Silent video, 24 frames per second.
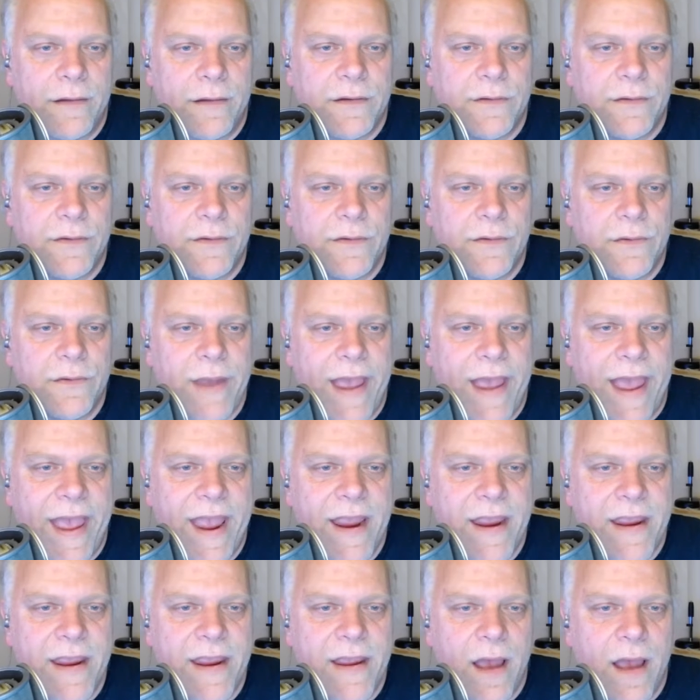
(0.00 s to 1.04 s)
how to do
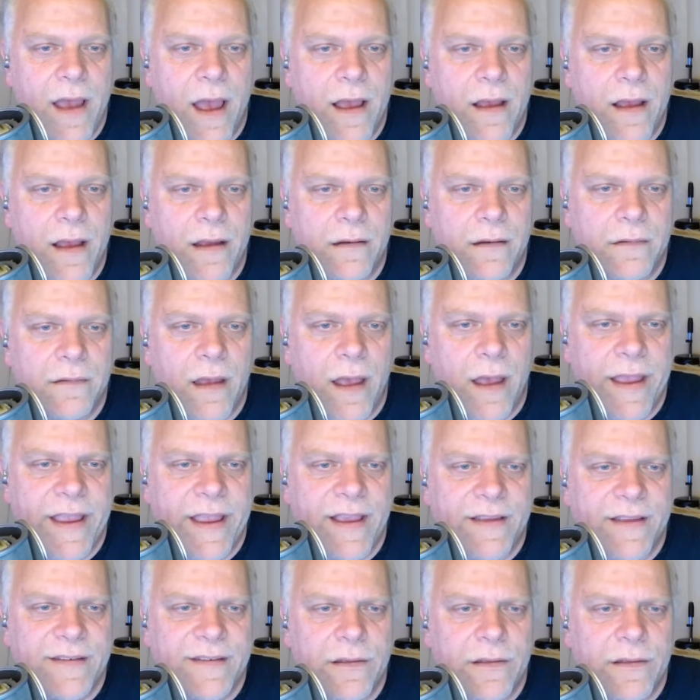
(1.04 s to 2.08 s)
a uh,
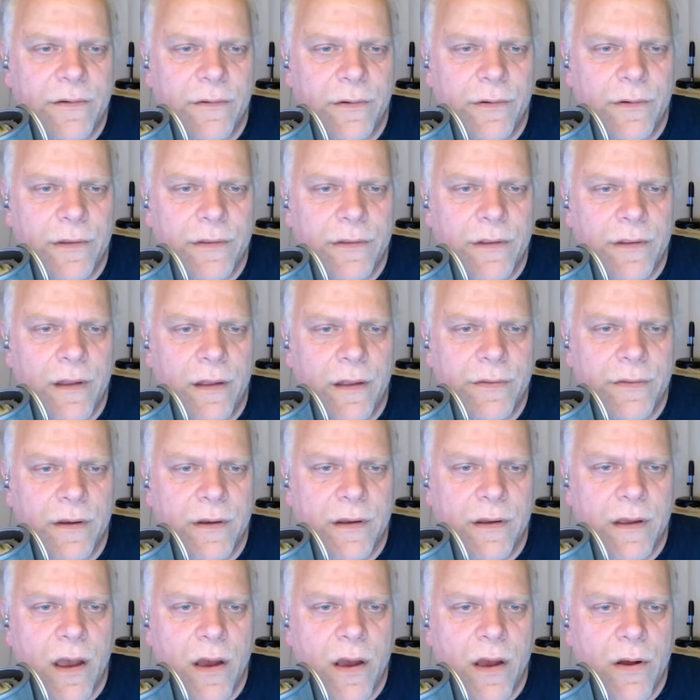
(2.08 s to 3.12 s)
I guess either
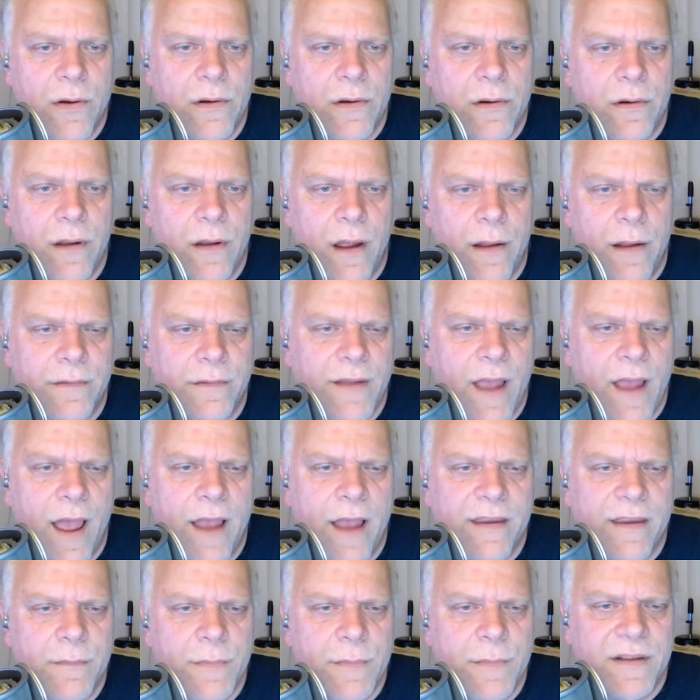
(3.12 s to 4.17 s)
the code uh,
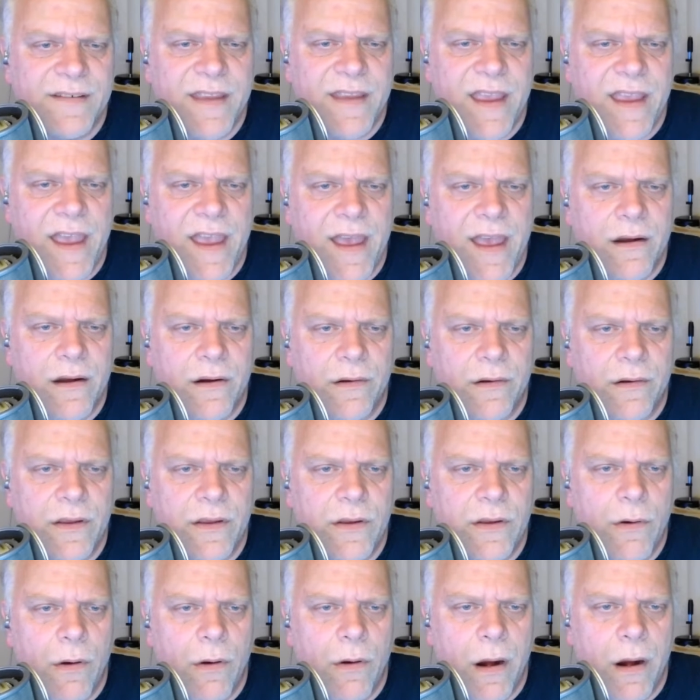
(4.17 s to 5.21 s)
document scan
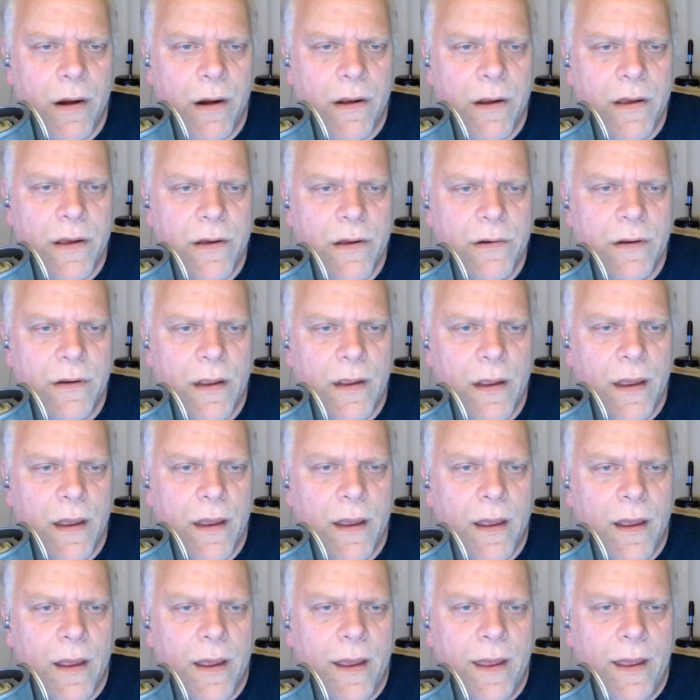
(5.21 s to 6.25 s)
or QR code.
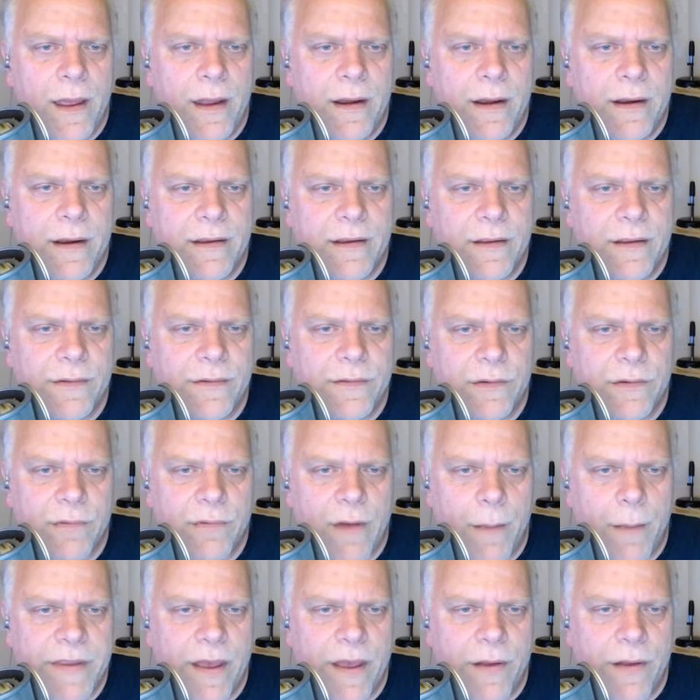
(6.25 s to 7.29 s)
It gives you
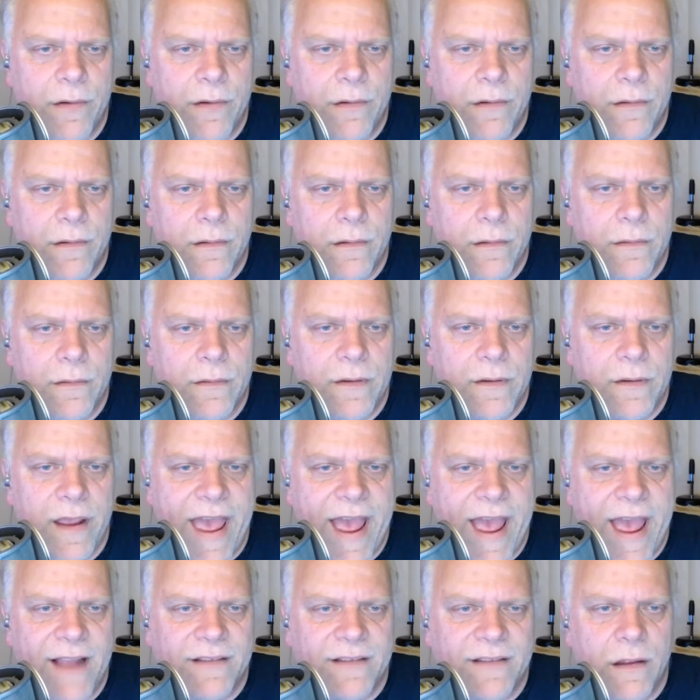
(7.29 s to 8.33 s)
a drop down
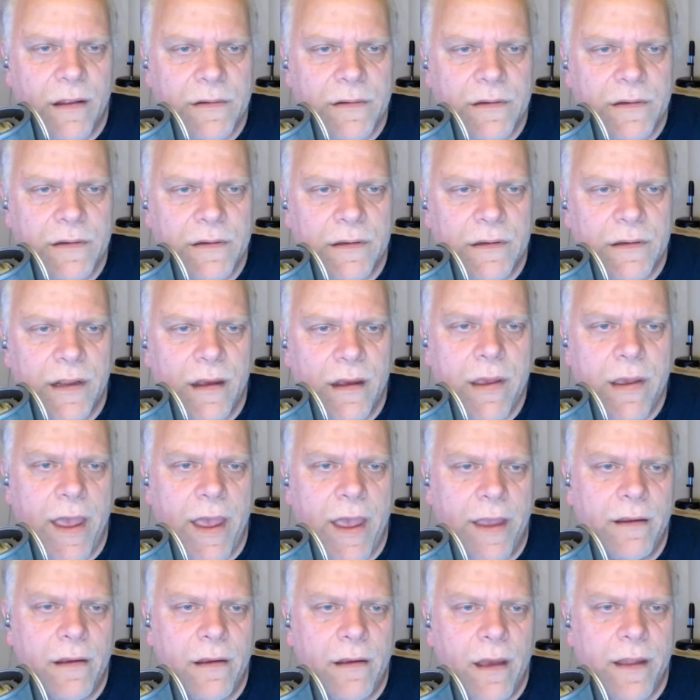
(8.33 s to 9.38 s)
to act on the link.
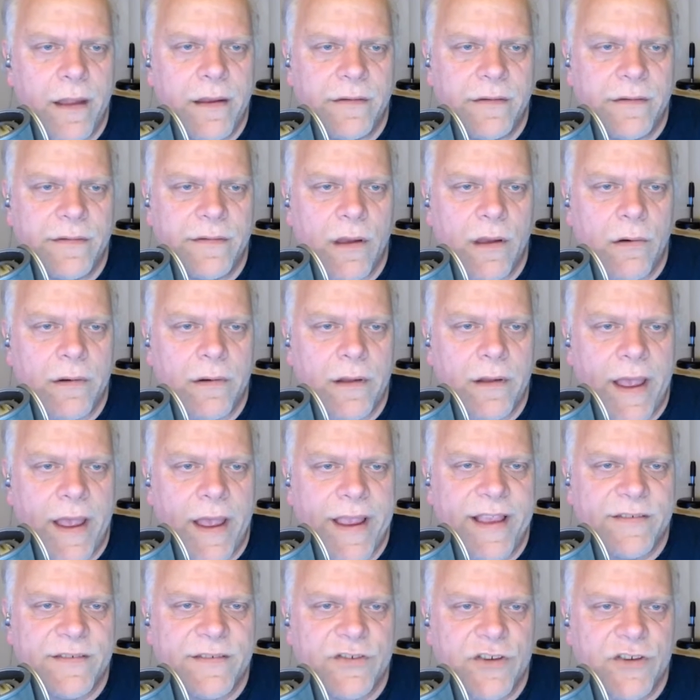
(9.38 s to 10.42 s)
Okay, I, so
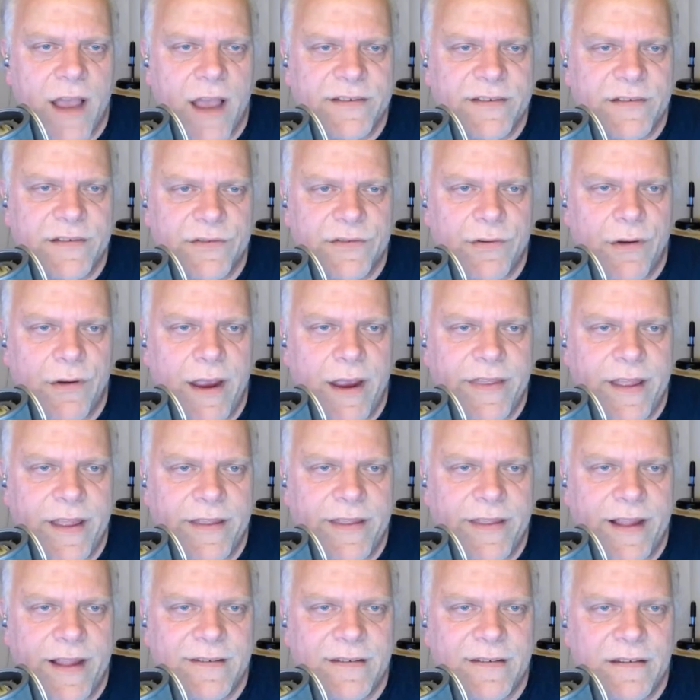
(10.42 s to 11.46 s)
I guess Josh has
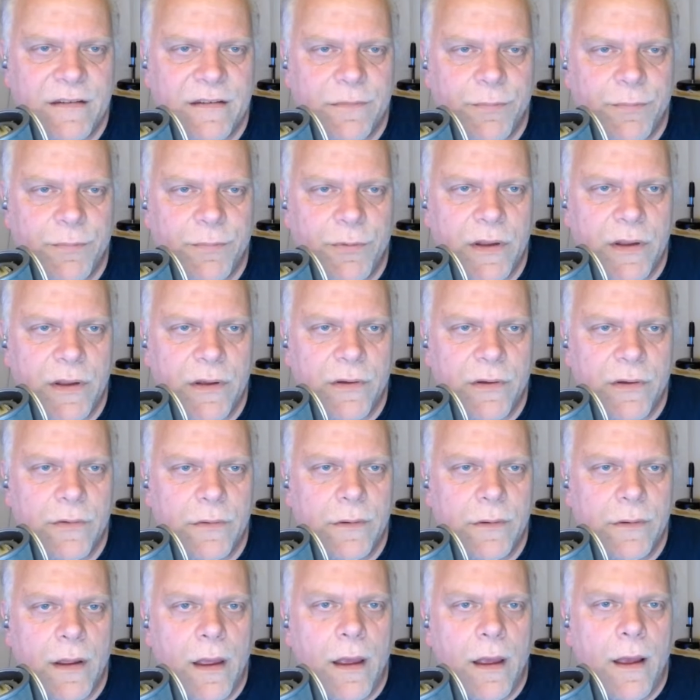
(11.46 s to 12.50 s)
tried that. That seems pretty
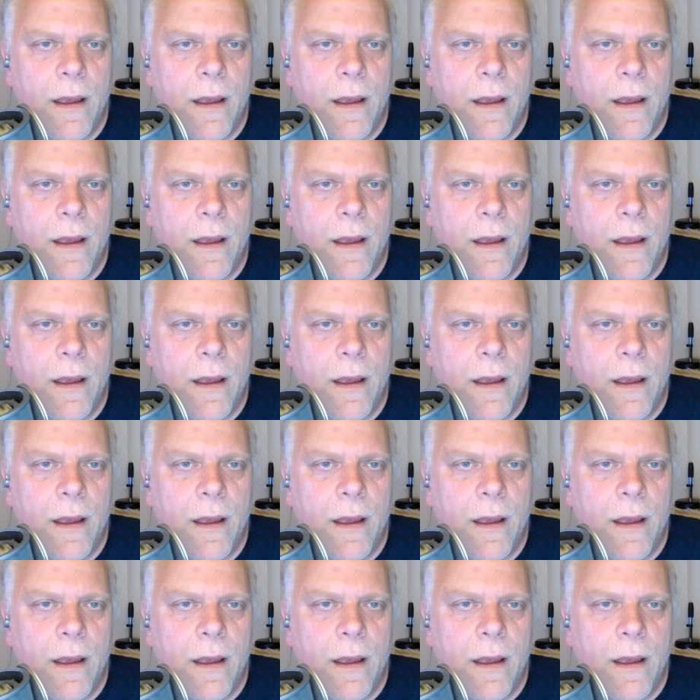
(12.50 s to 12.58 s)
cool.